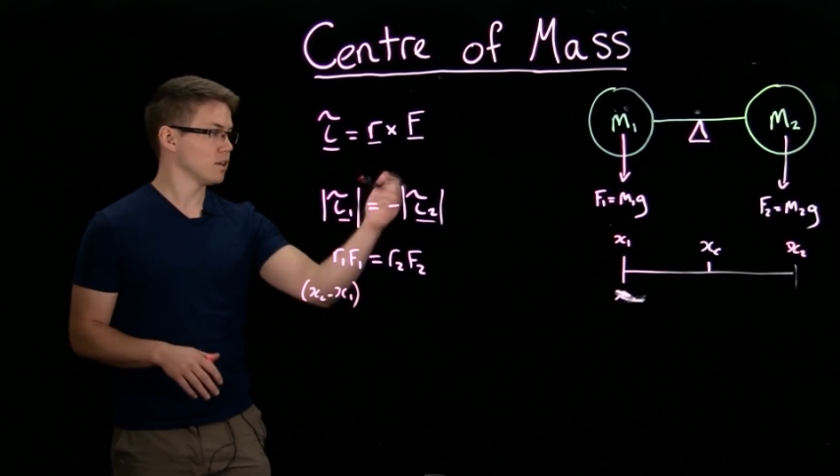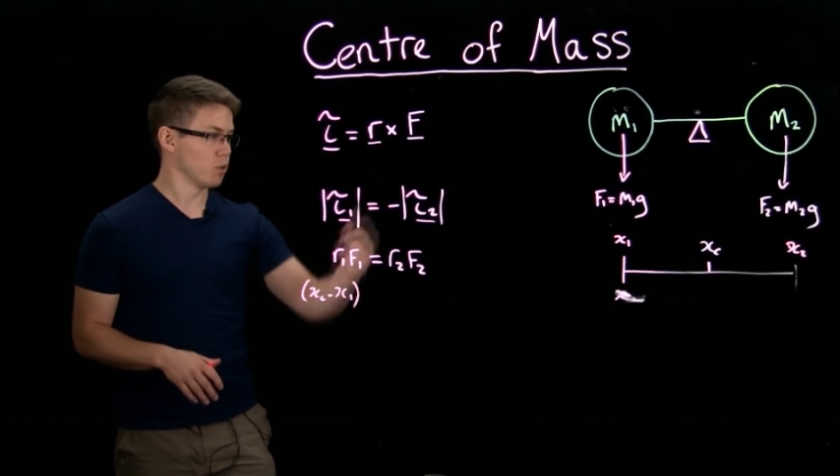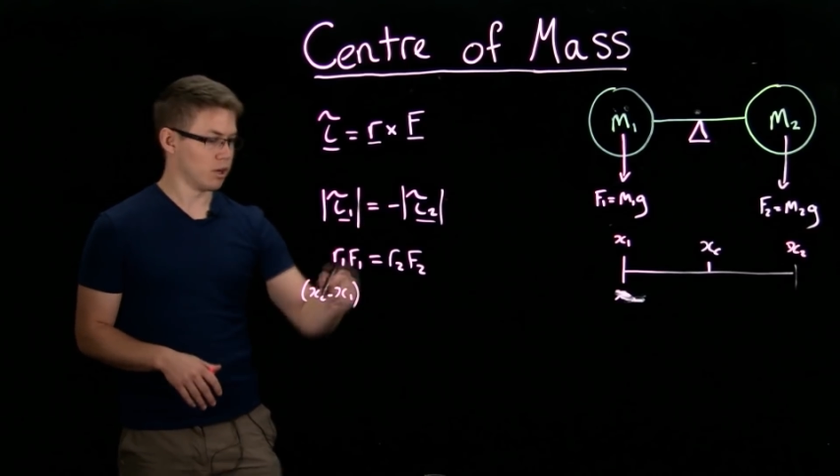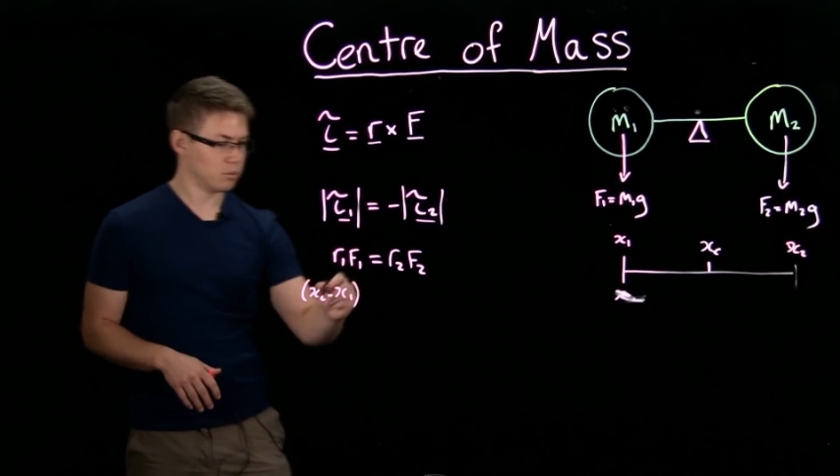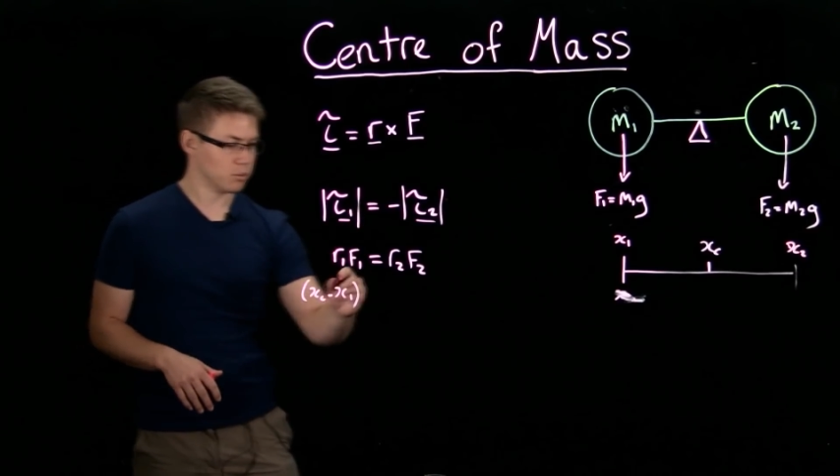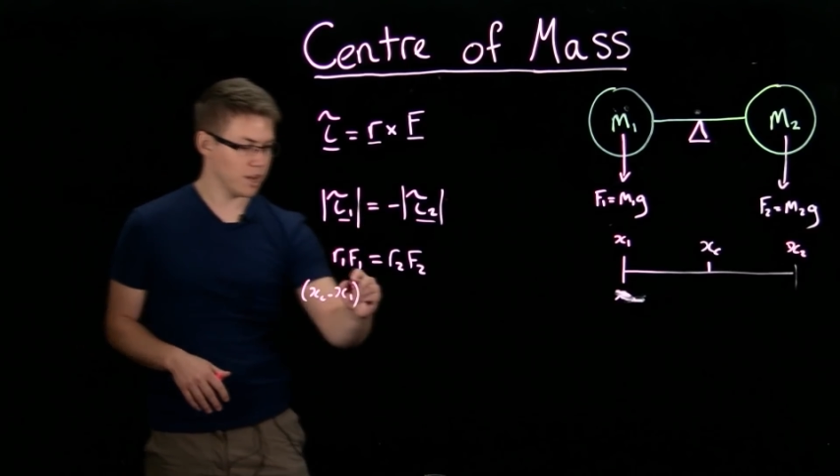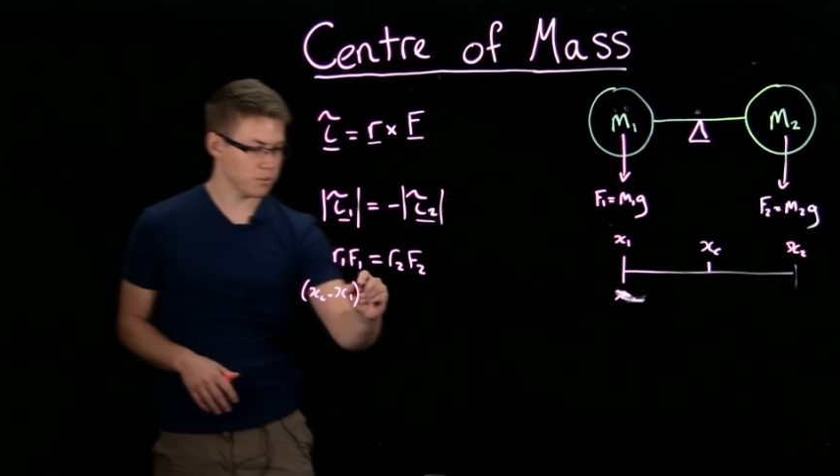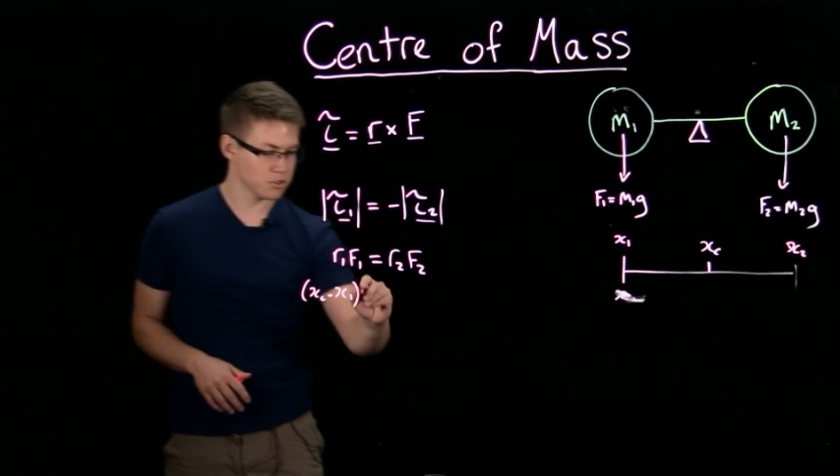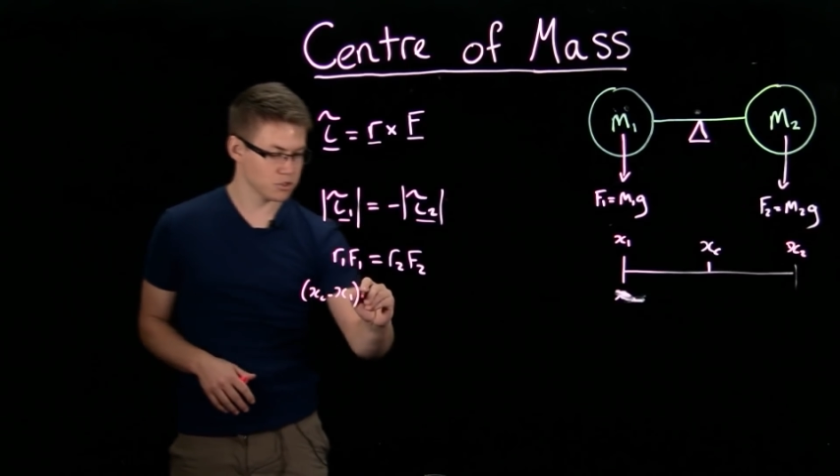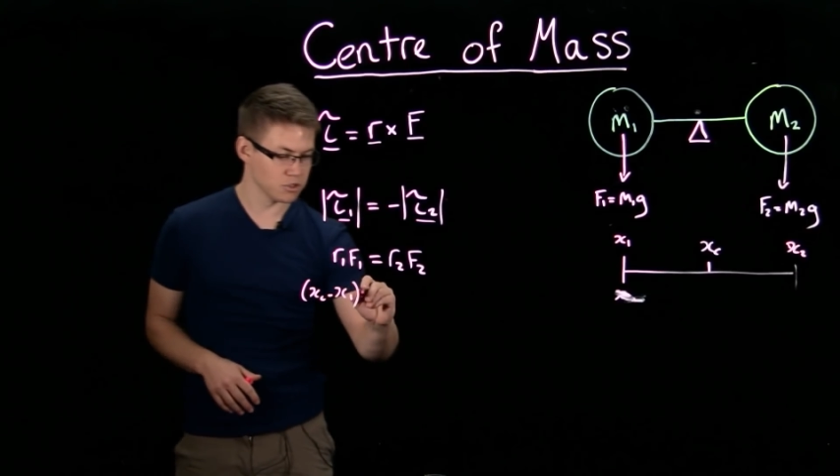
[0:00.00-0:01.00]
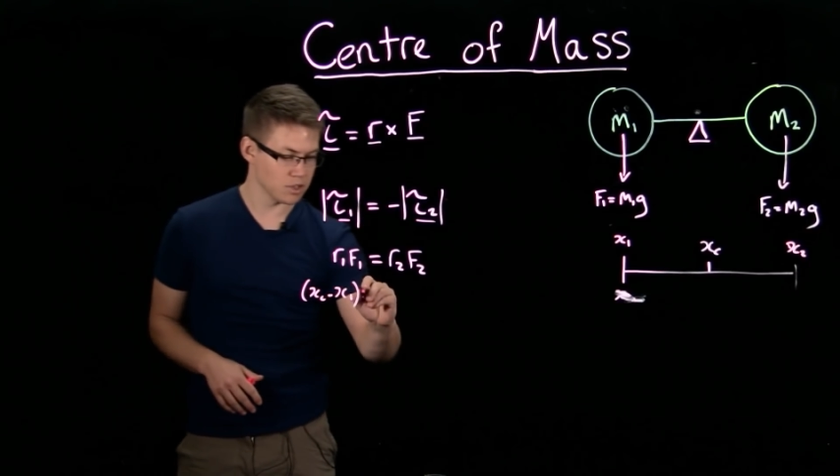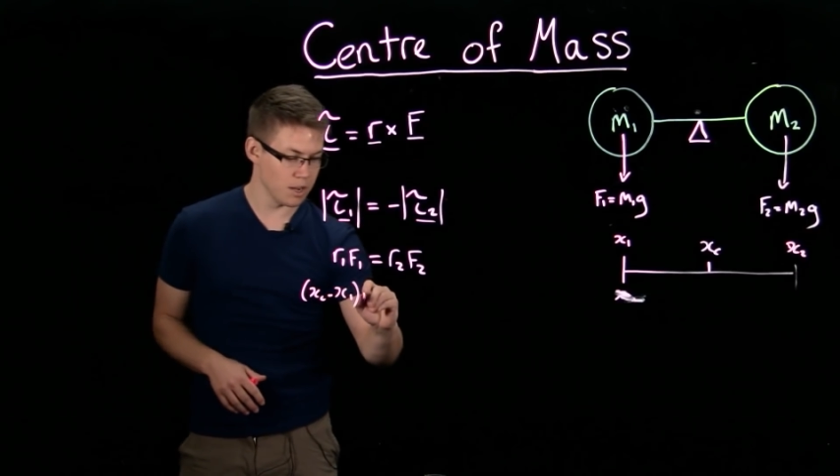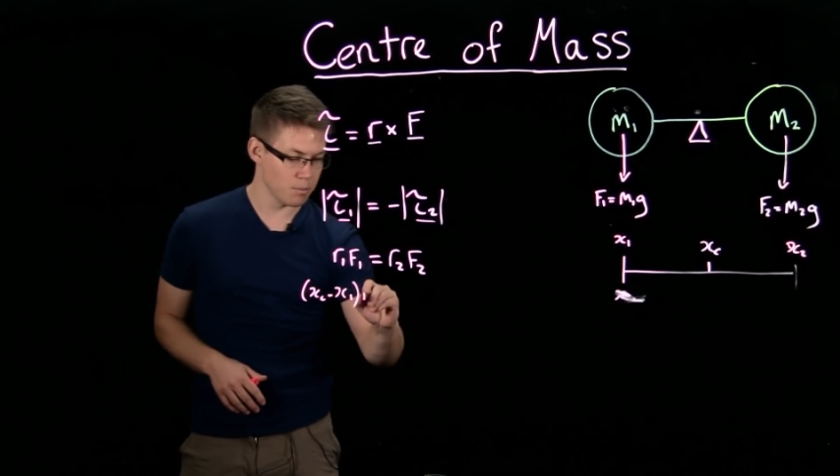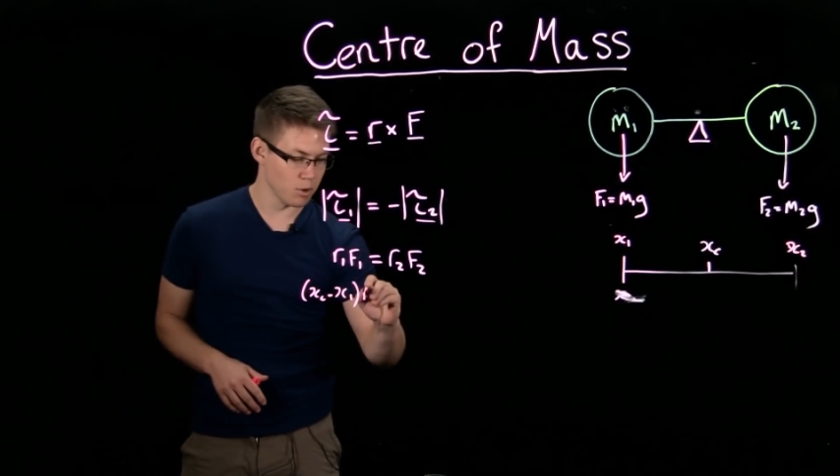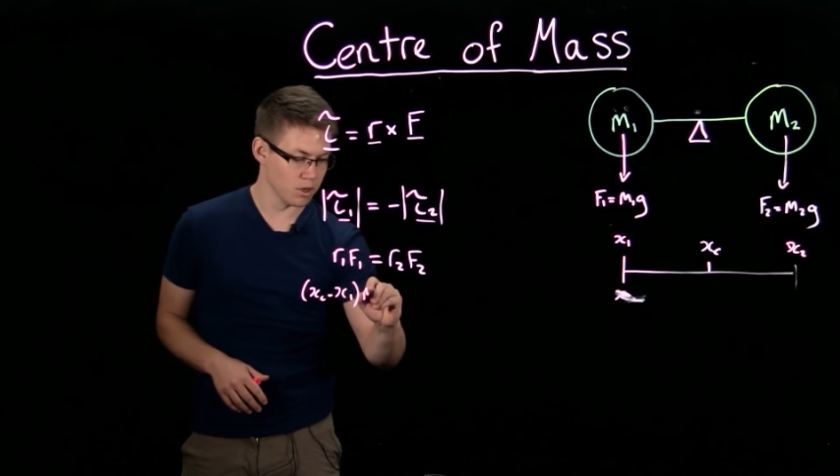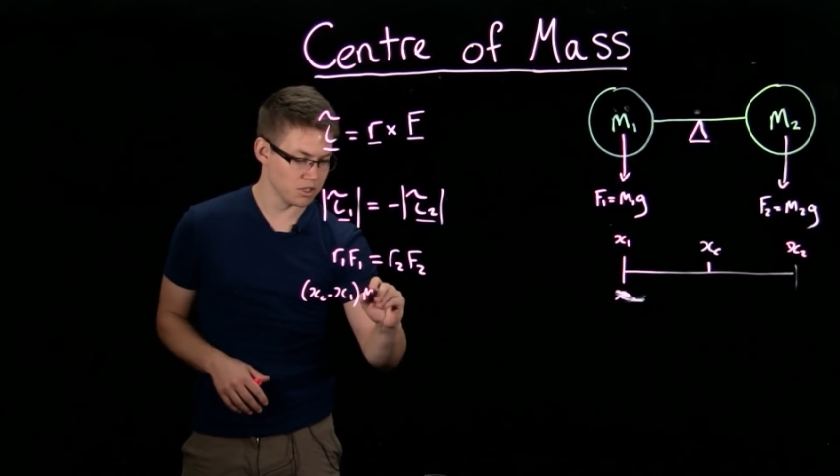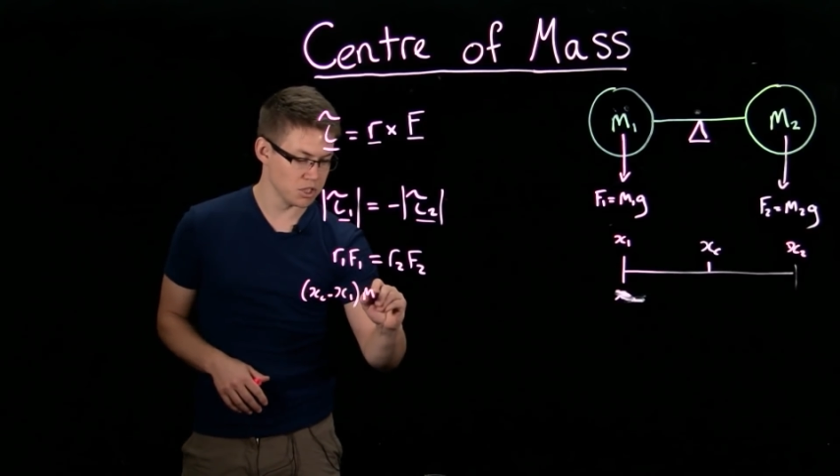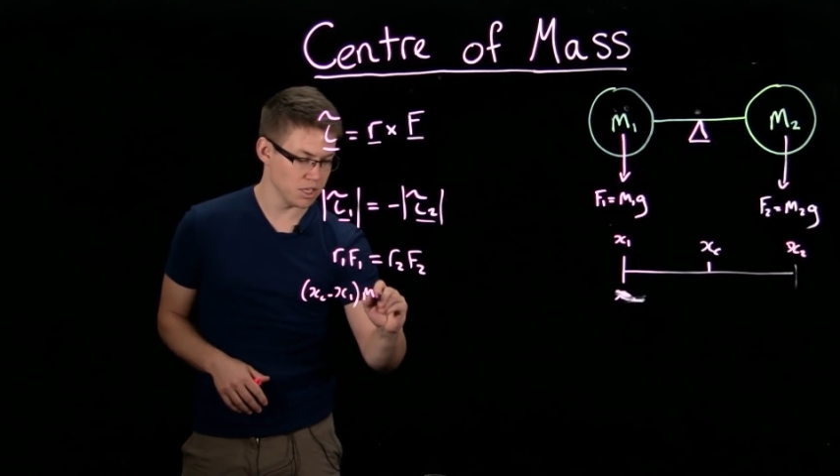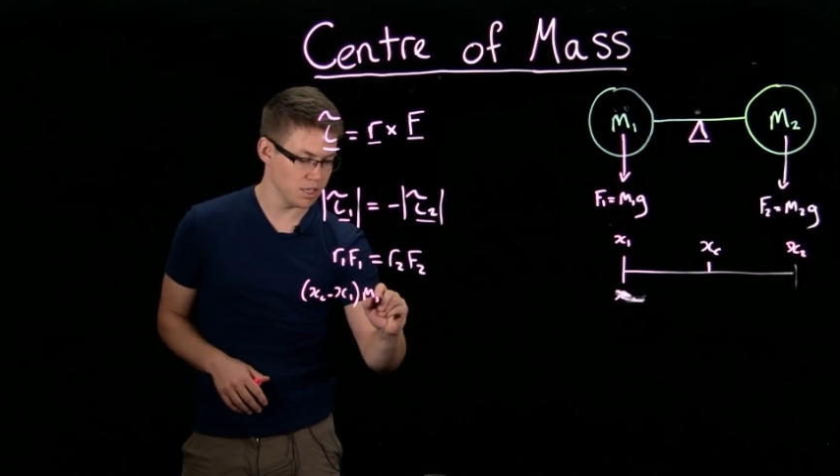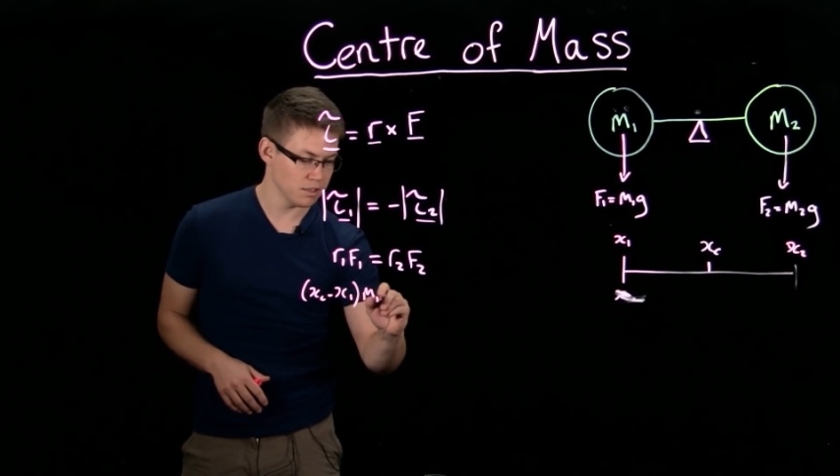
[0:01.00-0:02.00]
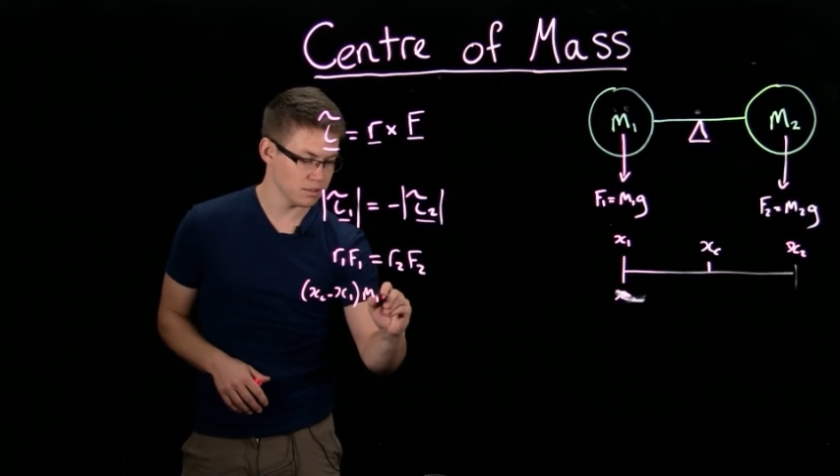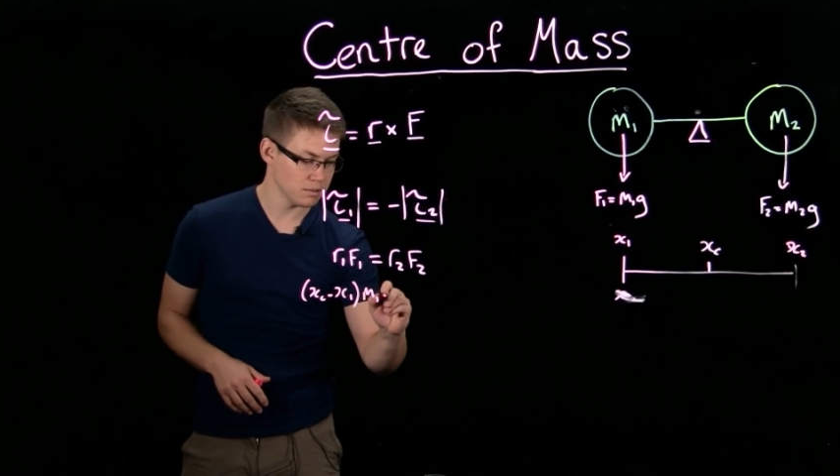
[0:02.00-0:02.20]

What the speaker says: well, that was just m1g.